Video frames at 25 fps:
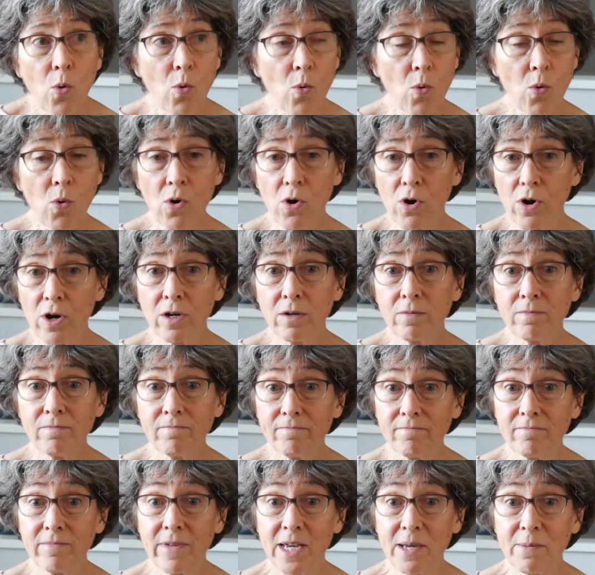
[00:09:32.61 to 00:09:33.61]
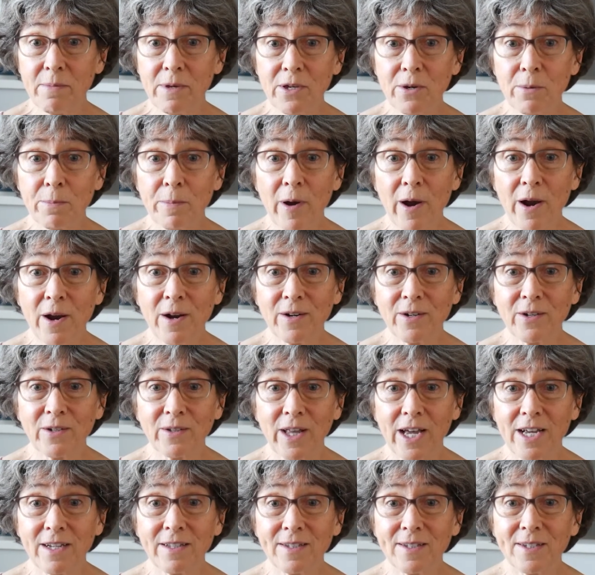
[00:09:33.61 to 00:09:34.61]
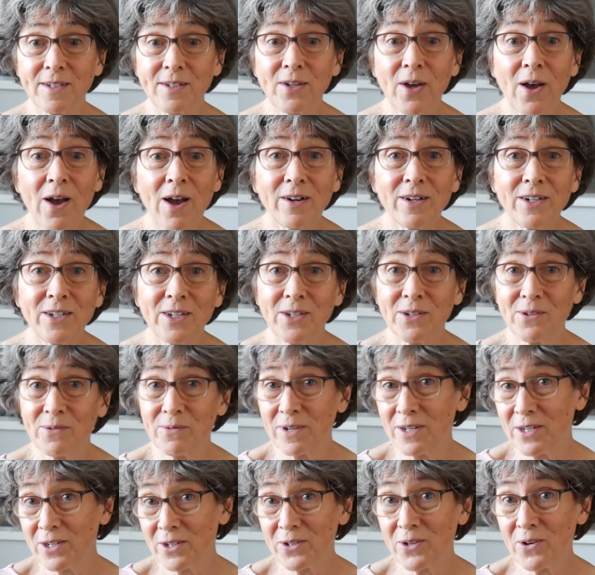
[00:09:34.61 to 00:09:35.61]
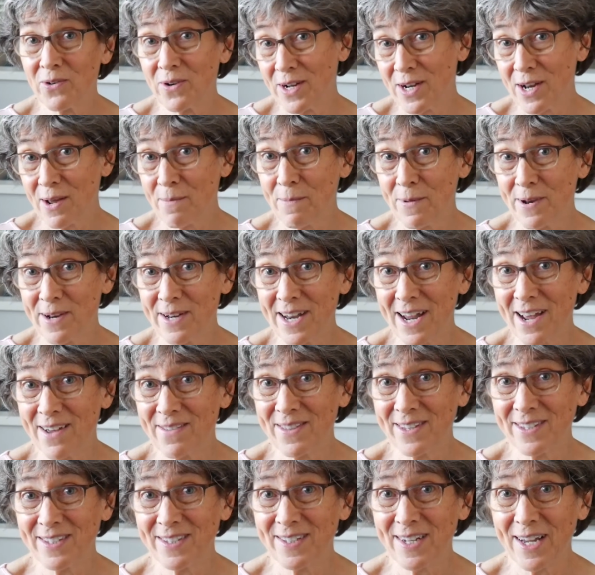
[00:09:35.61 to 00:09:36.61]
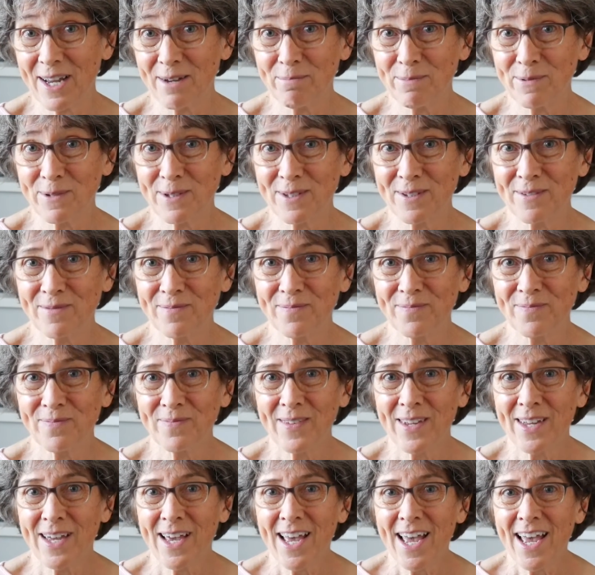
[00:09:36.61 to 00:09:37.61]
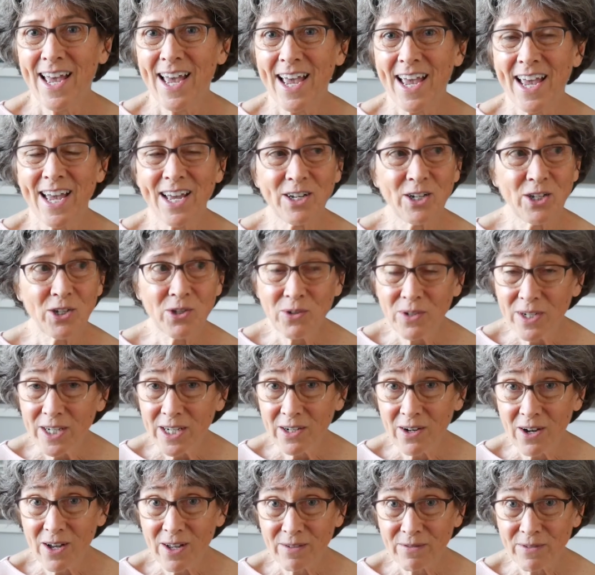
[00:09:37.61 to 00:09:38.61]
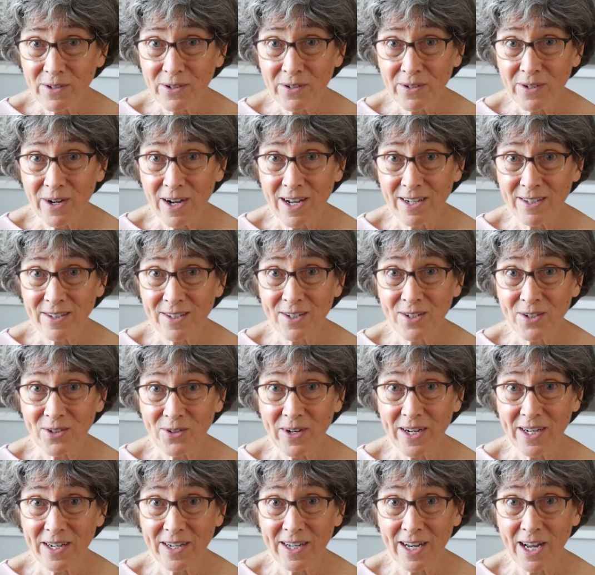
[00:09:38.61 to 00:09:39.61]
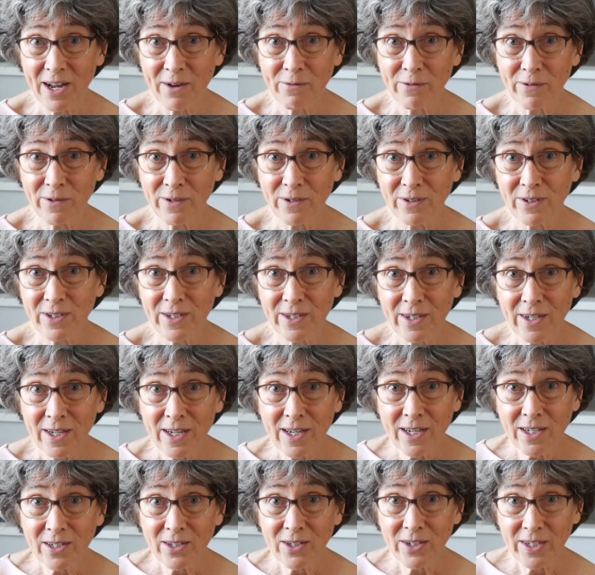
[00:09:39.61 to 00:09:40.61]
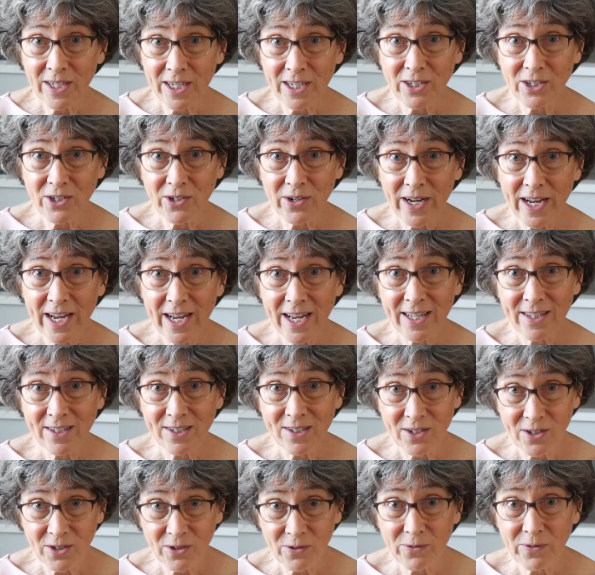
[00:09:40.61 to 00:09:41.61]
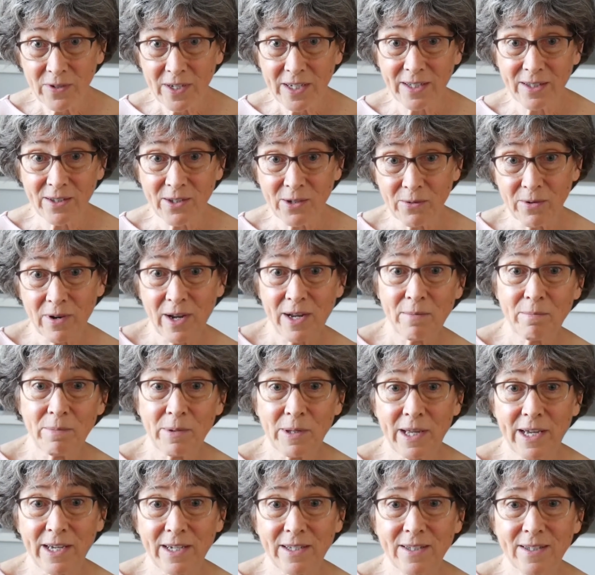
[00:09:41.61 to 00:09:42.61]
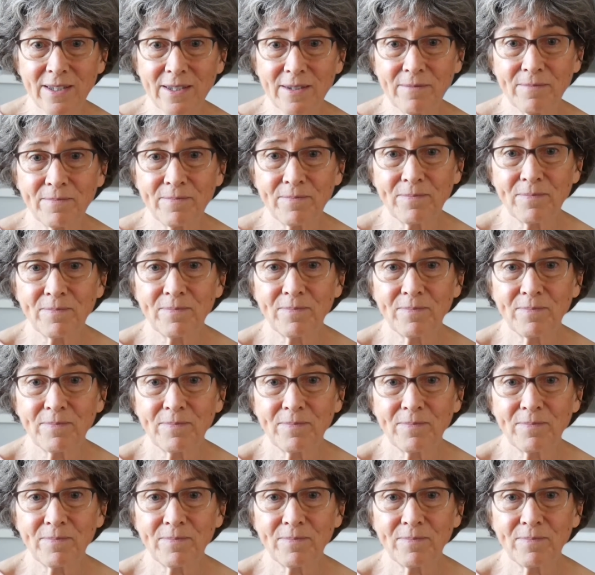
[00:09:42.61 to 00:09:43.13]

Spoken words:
Or maybe your partner likes to talk to you when you're going up and down the steps, and you need all of your concentrated effort to get your hands and your feet in the right place.